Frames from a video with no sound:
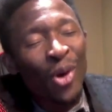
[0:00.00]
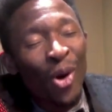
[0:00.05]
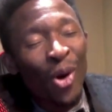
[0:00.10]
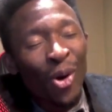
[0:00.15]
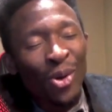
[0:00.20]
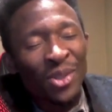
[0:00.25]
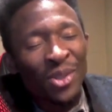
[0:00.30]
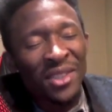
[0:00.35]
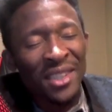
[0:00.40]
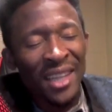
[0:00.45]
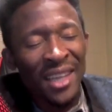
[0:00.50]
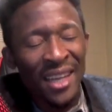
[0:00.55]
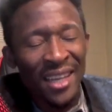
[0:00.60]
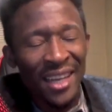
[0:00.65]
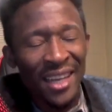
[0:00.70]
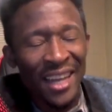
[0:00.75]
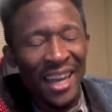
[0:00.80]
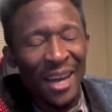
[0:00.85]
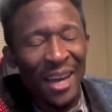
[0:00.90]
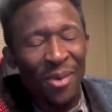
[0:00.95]
constantly.
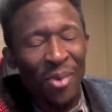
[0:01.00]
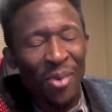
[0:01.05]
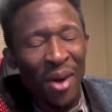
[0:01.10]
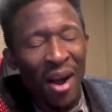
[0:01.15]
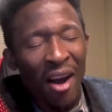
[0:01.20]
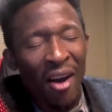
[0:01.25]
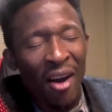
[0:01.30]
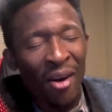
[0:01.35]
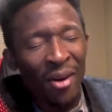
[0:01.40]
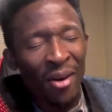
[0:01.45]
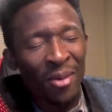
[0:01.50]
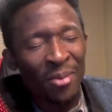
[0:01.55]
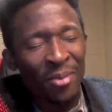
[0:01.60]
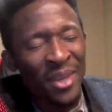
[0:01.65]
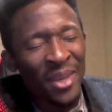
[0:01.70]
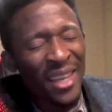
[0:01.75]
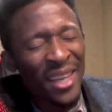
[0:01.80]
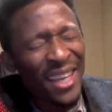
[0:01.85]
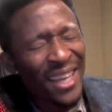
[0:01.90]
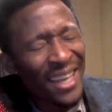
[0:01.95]
Let our heart
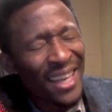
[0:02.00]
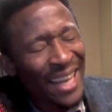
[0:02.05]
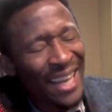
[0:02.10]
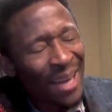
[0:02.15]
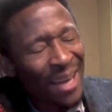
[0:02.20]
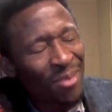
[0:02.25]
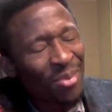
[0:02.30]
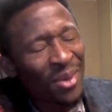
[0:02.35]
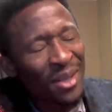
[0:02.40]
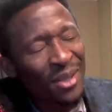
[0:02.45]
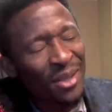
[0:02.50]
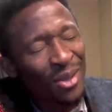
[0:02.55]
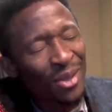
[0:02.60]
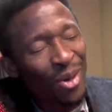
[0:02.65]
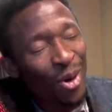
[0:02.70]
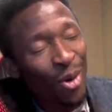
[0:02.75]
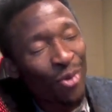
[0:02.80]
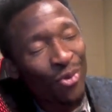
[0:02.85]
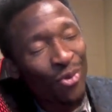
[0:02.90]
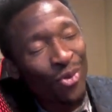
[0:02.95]
be in that place
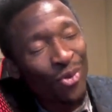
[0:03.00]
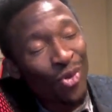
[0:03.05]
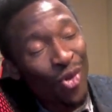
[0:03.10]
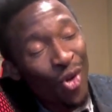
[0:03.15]
of